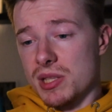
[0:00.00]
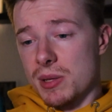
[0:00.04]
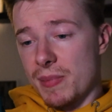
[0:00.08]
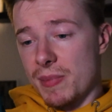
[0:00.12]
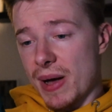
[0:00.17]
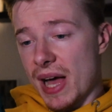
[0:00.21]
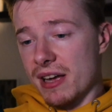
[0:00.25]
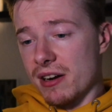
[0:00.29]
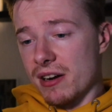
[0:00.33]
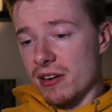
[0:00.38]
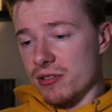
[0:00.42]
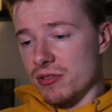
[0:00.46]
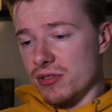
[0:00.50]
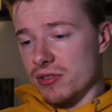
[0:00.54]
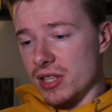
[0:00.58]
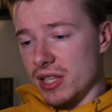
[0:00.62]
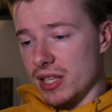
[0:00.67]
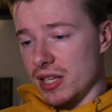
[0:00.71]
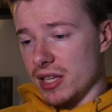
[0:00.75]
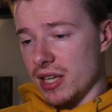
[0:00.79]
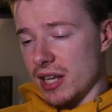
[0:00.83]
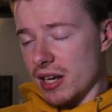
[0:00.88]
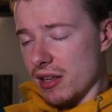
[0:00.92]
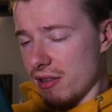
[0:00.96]
background
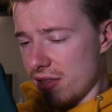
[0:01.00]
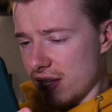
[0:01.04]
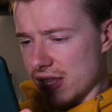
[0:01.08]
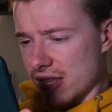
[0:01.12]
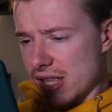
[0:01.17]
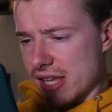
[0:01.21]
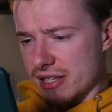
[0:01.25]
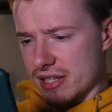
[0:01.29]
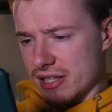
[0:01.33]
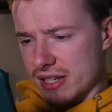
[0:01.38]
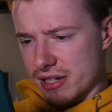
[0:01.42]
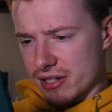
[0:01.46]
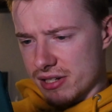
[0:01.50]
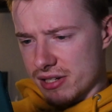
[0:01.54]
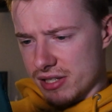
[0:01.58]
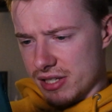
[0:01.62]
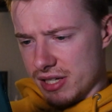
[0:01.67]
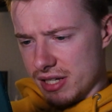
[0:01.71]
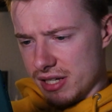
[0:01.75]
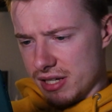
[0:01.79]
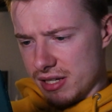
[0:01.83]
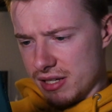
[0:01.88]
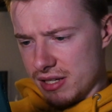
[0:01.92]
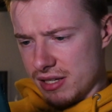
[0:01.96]
really, and I think that's
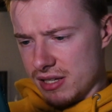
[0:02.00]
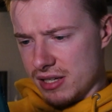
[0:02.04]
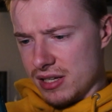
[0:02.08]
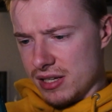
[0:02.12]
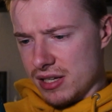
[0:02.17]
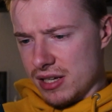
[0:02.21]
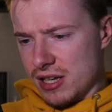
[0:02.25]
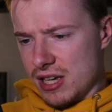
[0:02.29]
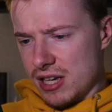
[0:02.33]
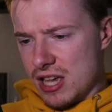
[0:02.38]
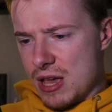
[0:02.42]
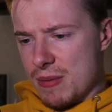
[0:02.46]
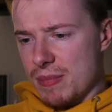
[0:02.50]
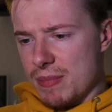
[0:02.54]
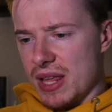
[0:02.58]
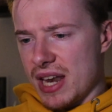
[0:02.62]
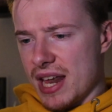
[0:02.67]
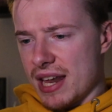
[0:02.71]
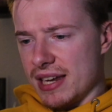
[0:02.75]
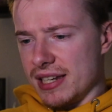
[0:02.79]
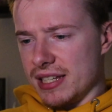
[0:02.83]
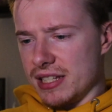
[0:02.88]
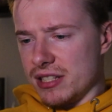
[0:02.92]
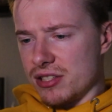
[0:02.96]
actually been
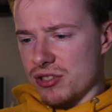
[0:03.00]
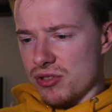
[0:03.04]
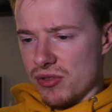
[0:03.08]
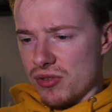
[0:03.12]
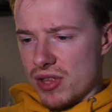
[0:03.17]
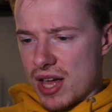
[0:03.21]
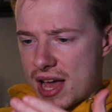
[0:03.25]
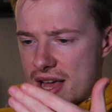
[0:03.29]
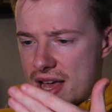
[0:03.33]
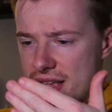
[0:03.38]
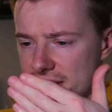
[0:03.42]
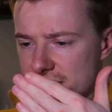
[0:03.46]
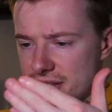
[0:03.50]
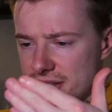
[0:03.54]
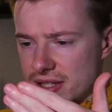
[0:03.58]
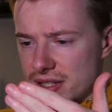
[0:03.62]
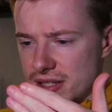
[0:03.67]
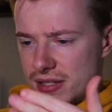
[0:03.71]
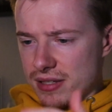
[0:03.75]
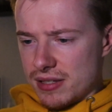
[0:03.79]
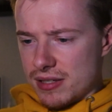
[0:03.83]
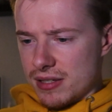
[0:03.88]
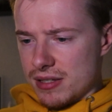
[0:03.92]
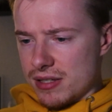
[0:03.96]
edited so
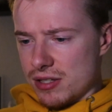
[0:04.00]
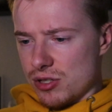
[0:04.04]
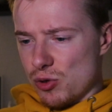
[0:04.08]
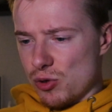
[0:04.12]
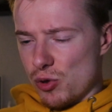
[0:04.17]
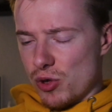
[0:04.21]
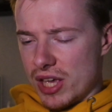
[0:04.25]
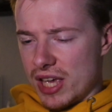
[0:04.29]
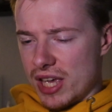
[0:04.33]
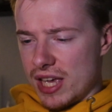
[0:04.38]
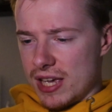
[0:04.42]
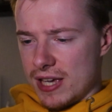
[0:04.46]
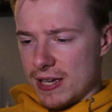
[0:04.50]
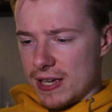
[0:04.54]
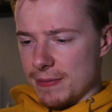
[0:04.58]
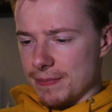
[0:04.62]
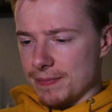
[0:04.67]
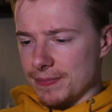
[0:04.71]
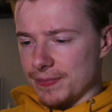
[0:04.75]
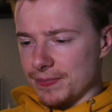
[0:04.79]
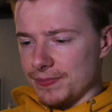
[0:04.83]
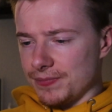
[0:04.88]
that he